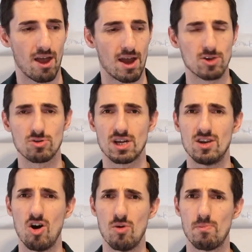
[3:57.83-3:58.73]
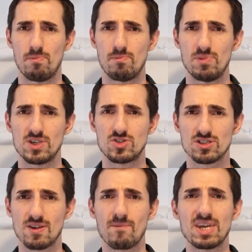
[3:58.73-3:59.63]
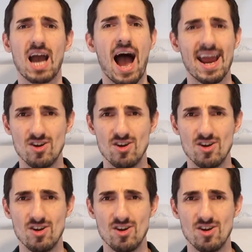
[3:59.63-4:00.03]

And she was like, no, it's just something I